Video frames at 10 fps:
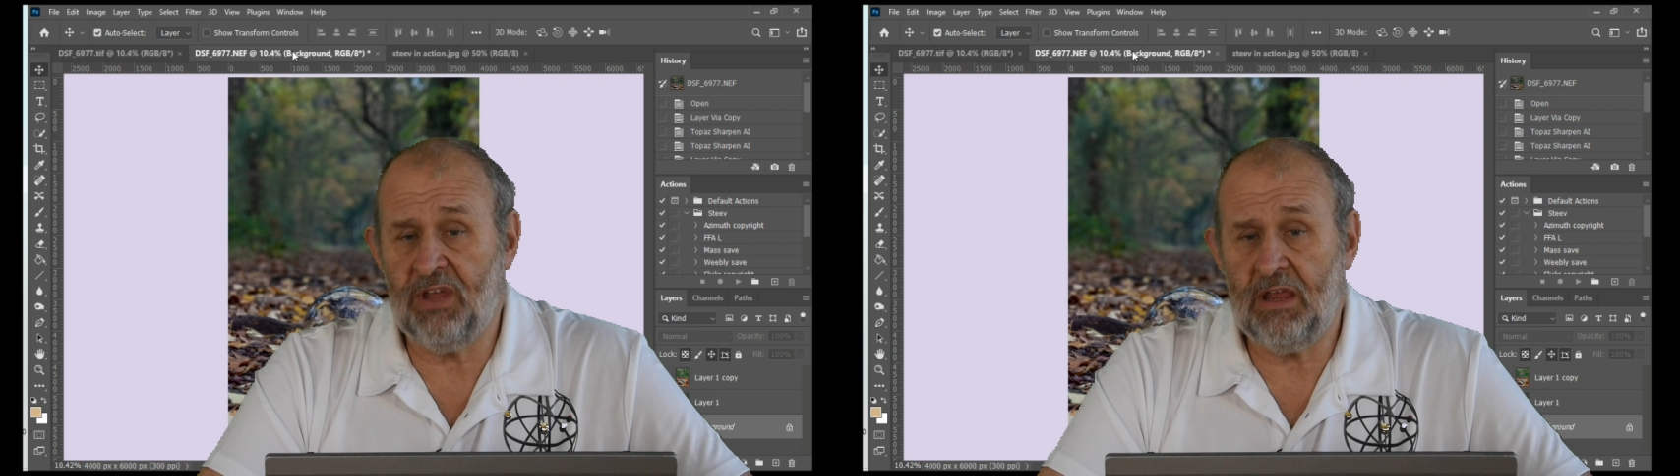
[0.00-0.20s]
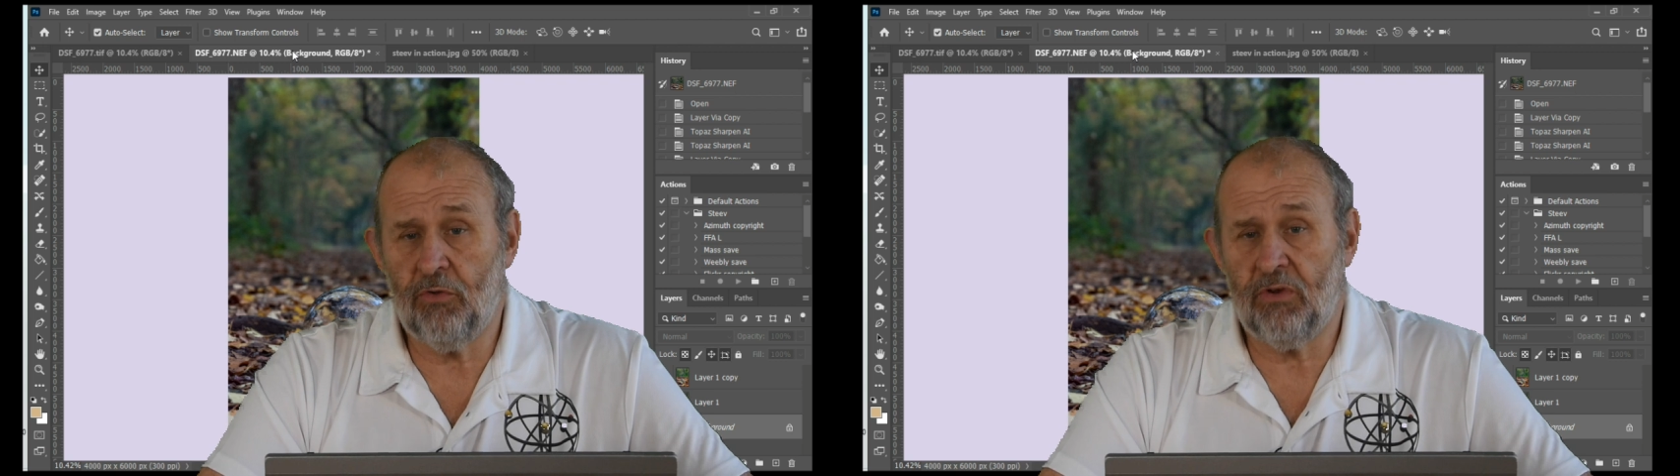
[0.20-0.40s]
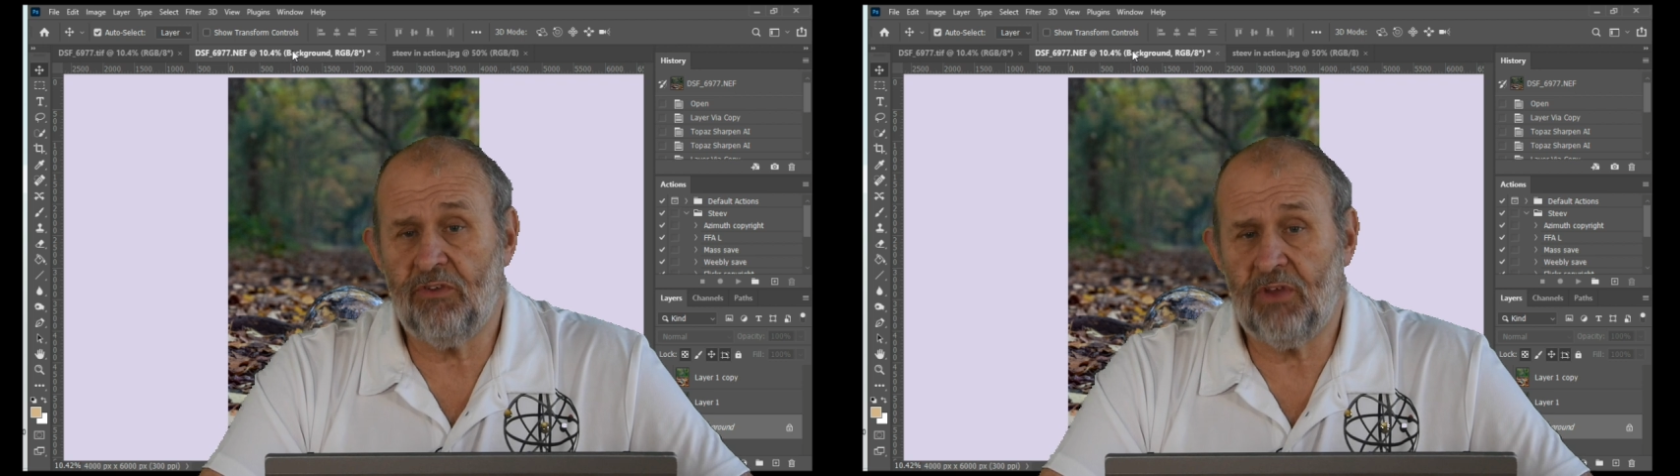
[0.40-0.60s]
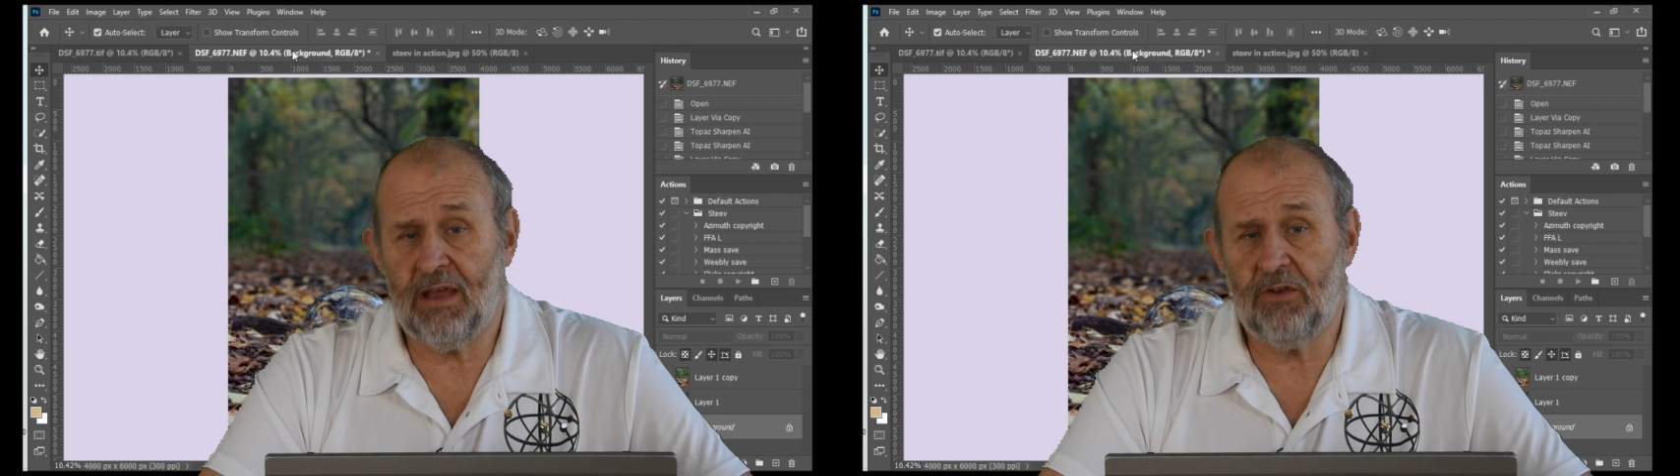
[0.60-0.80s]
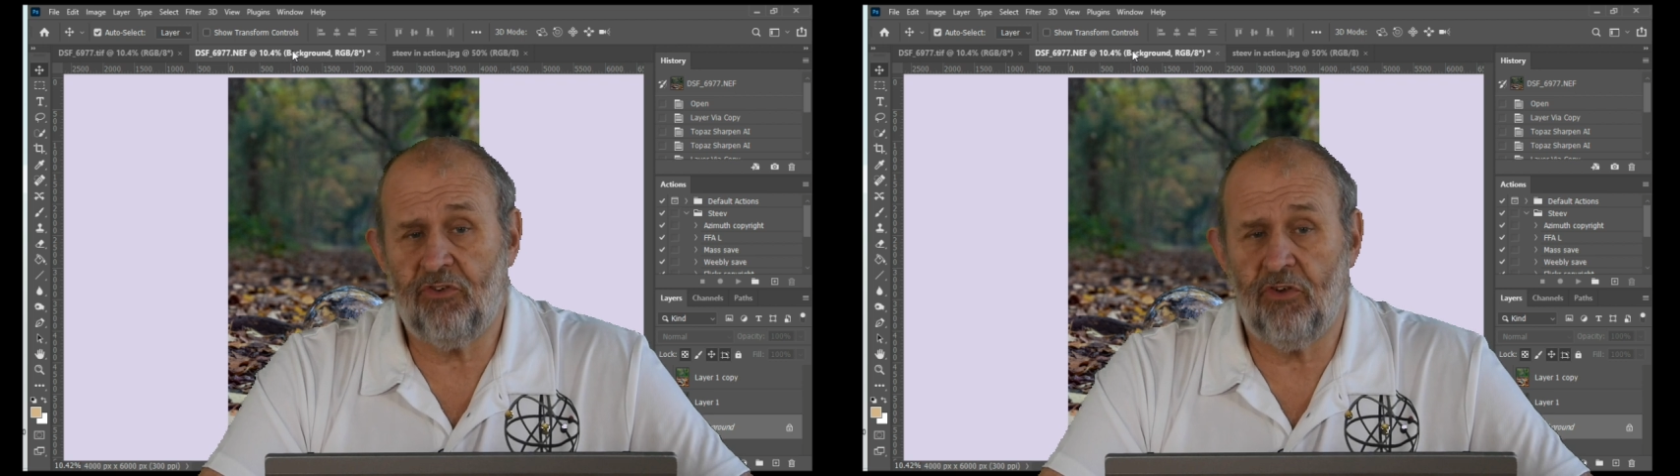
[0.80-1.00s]
denoise
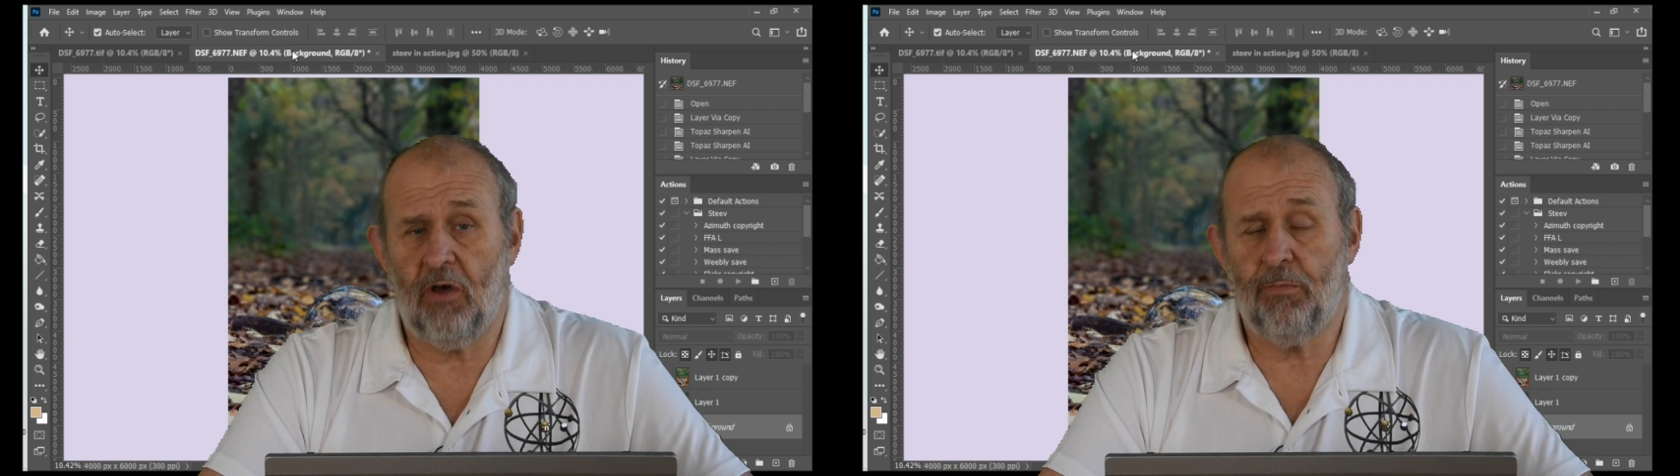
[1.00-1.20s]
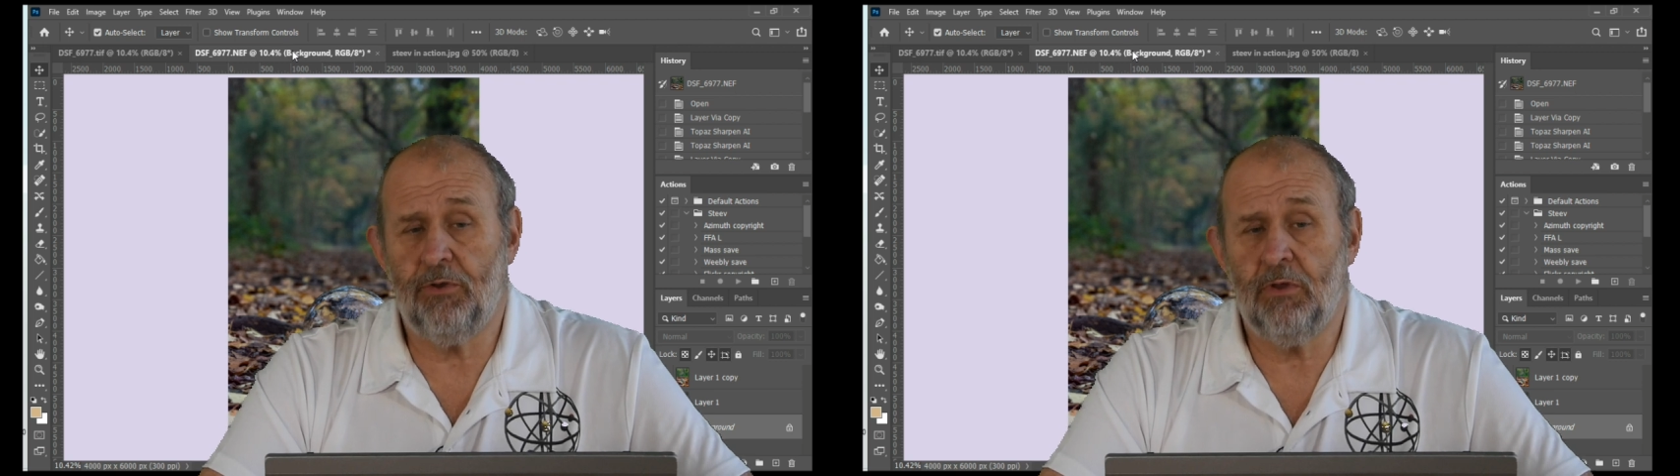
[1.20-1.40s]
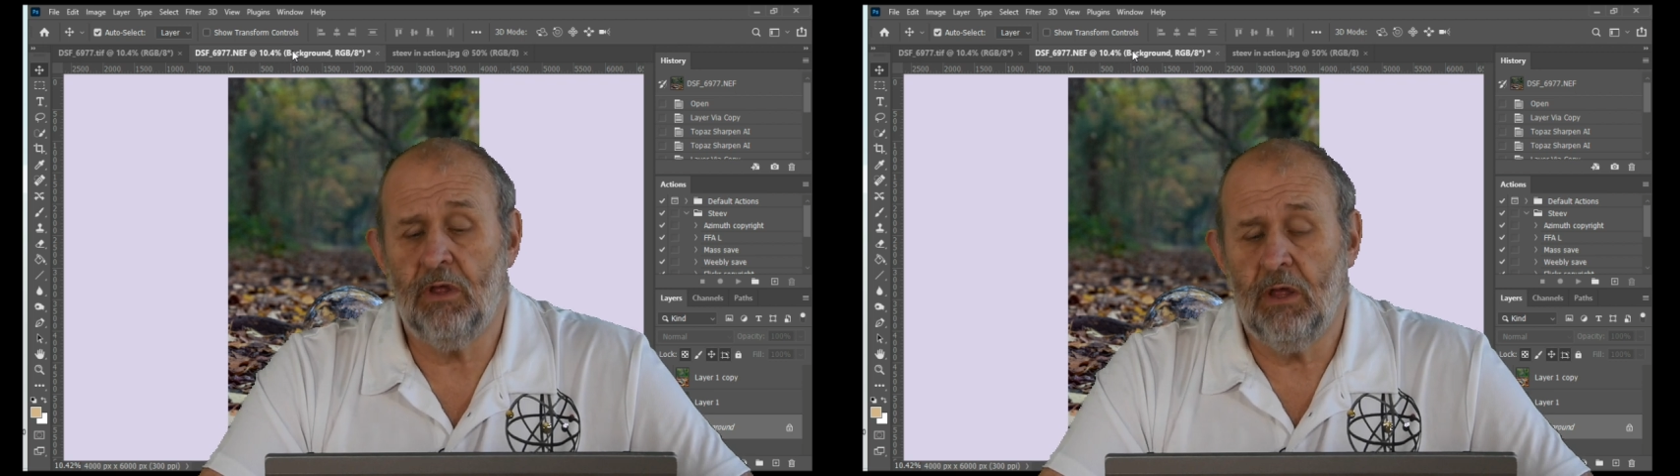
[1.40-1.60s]
and sharpen,